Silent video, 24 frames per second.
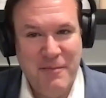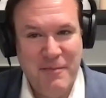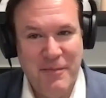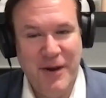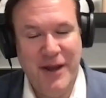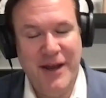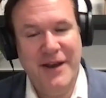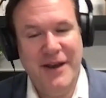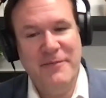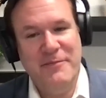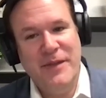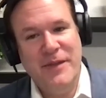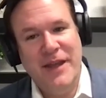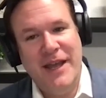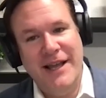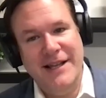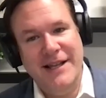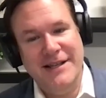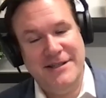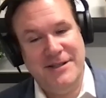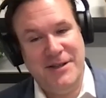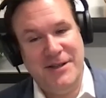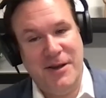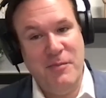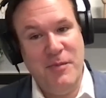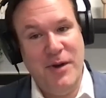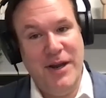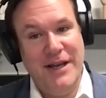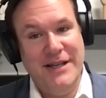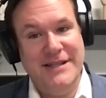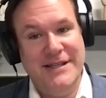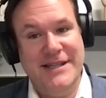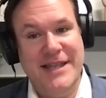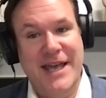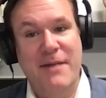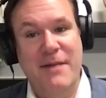but in some
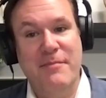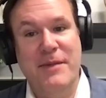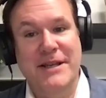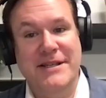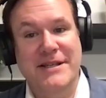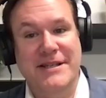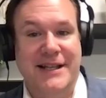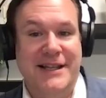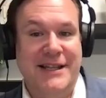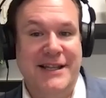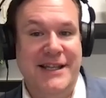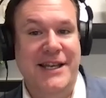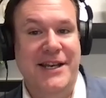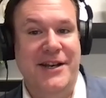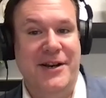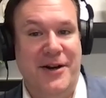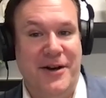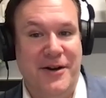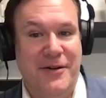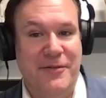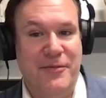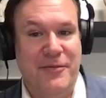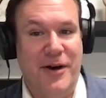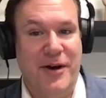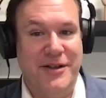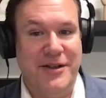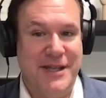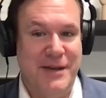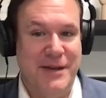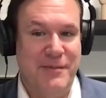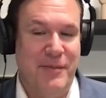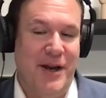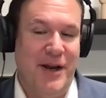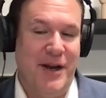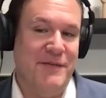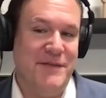ways, them as a leader, whilst they
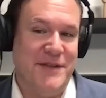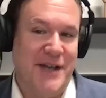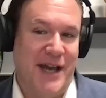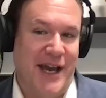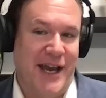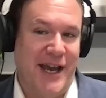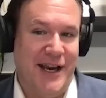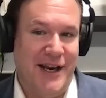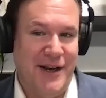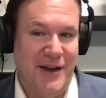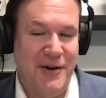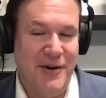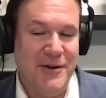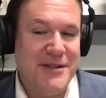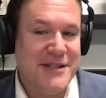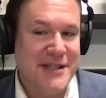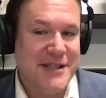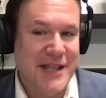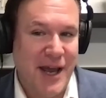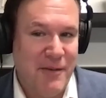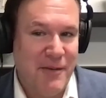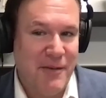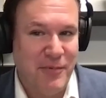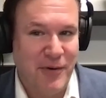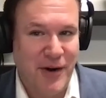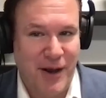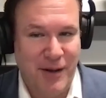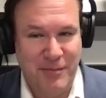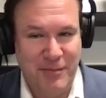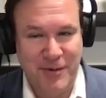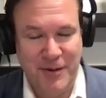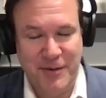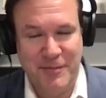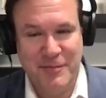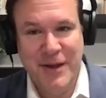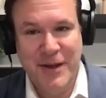might have diagnosed that
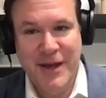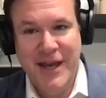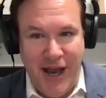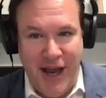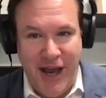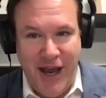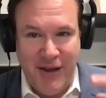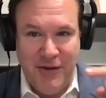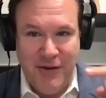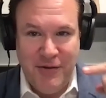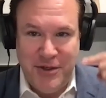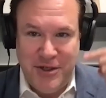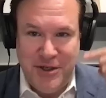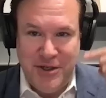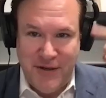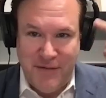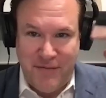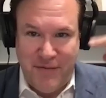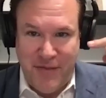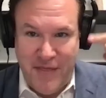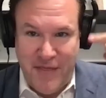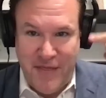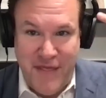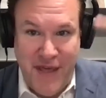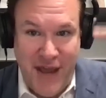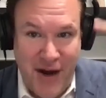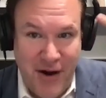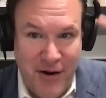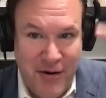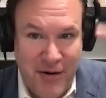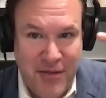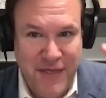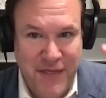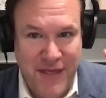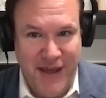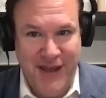problem, how you shift their
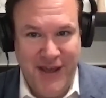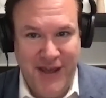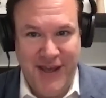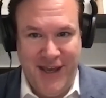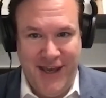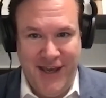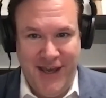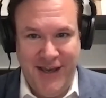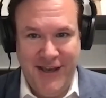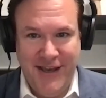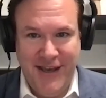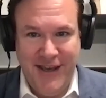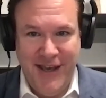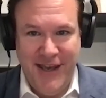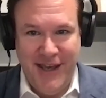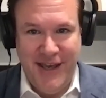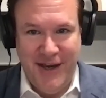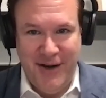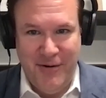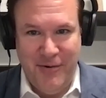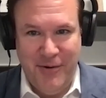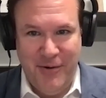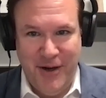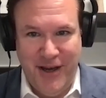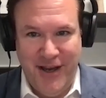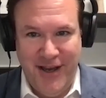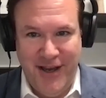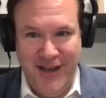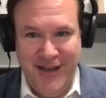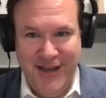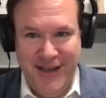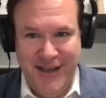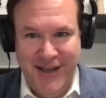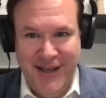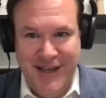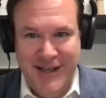thinking in a
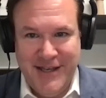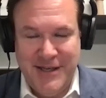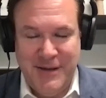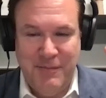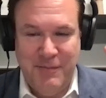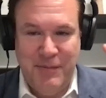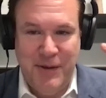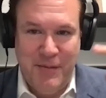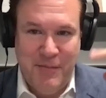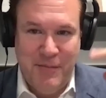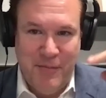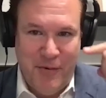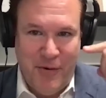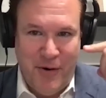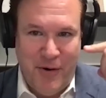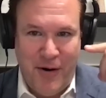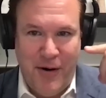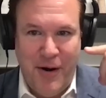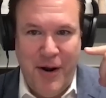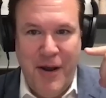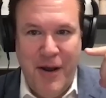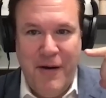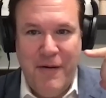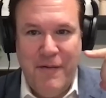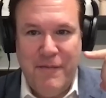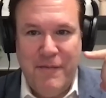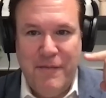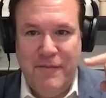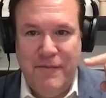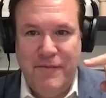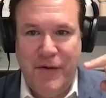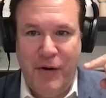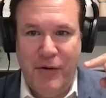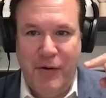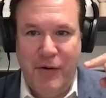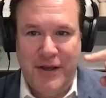way to be hmm. more
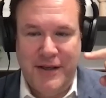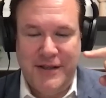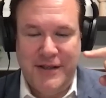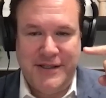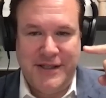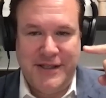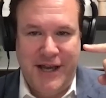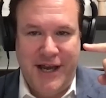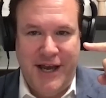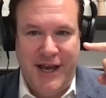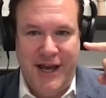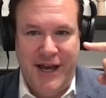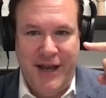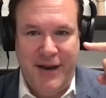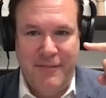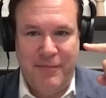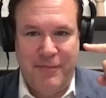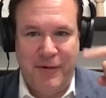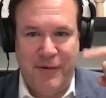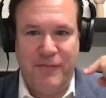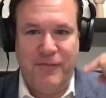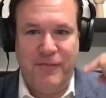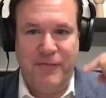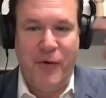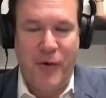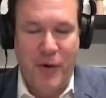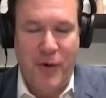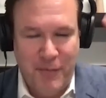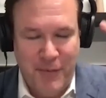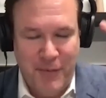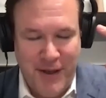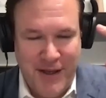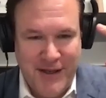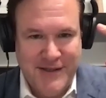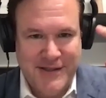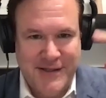focused on
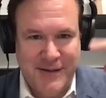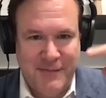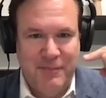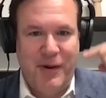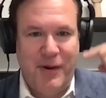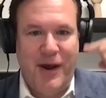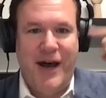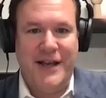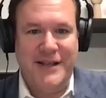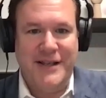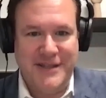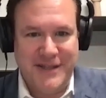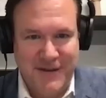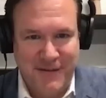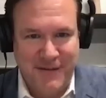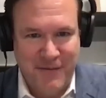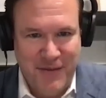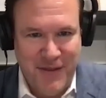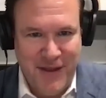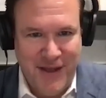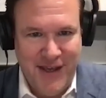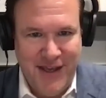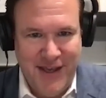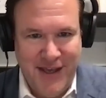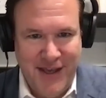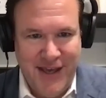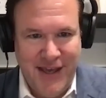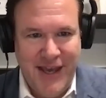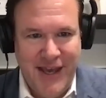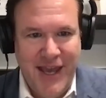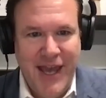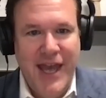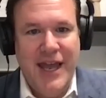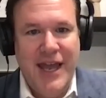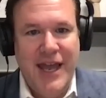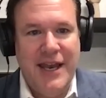performance and positive thinking,
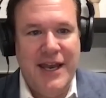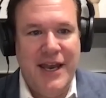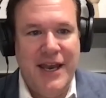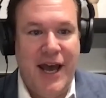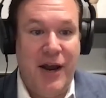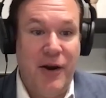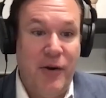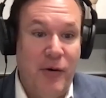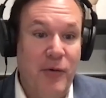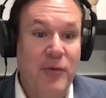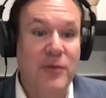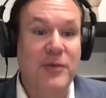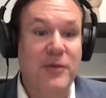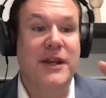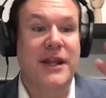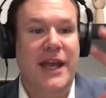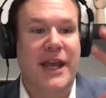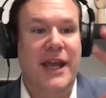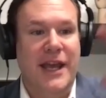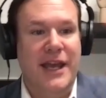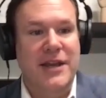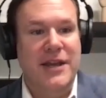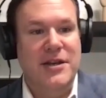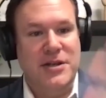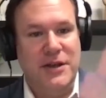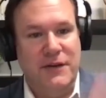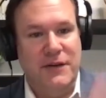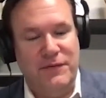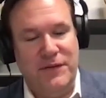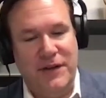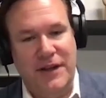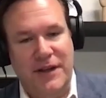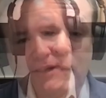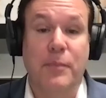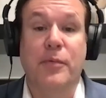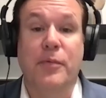not only
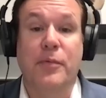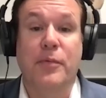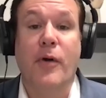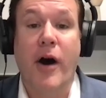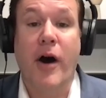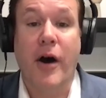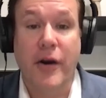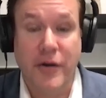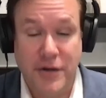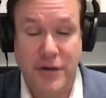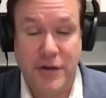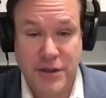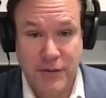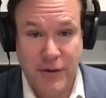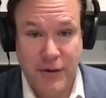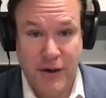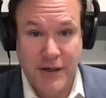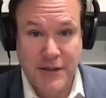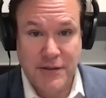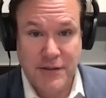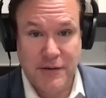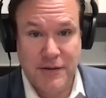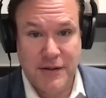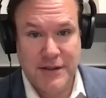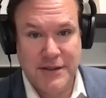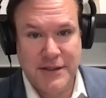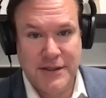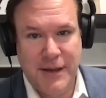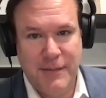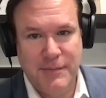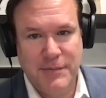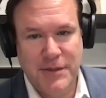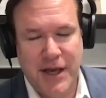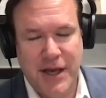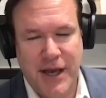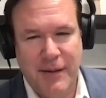shifting the broader structure at the
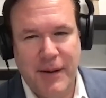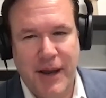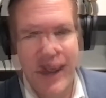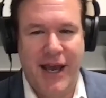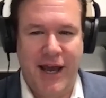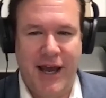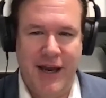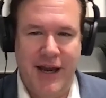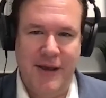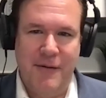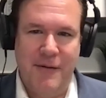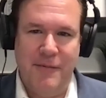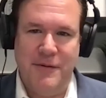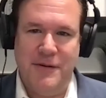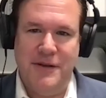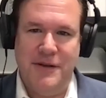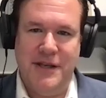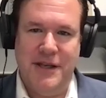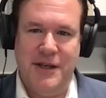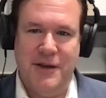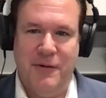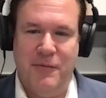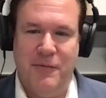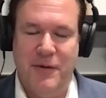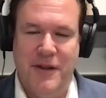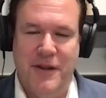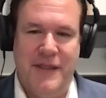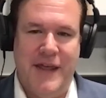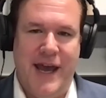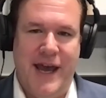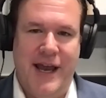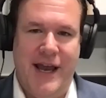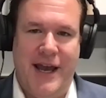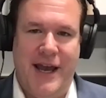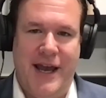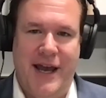same time. How do you deal with
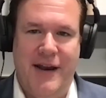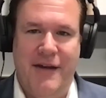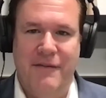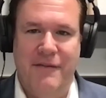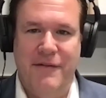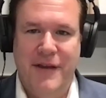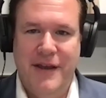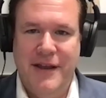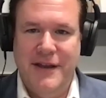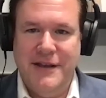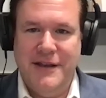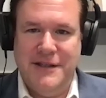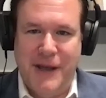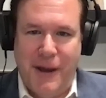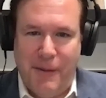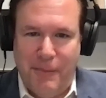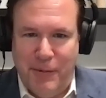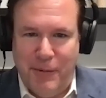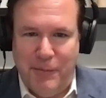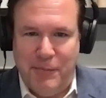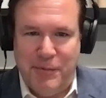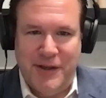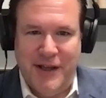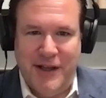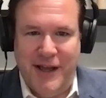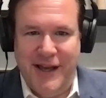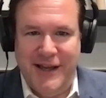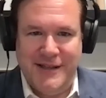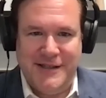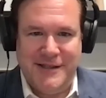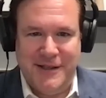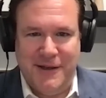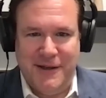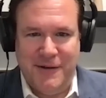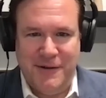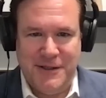that kind of double play,
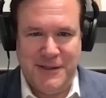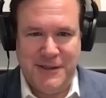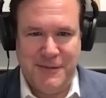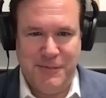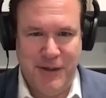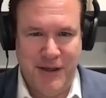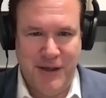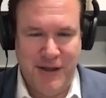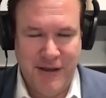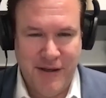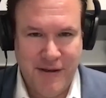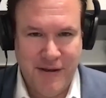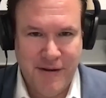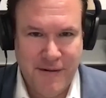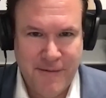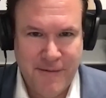so to speak?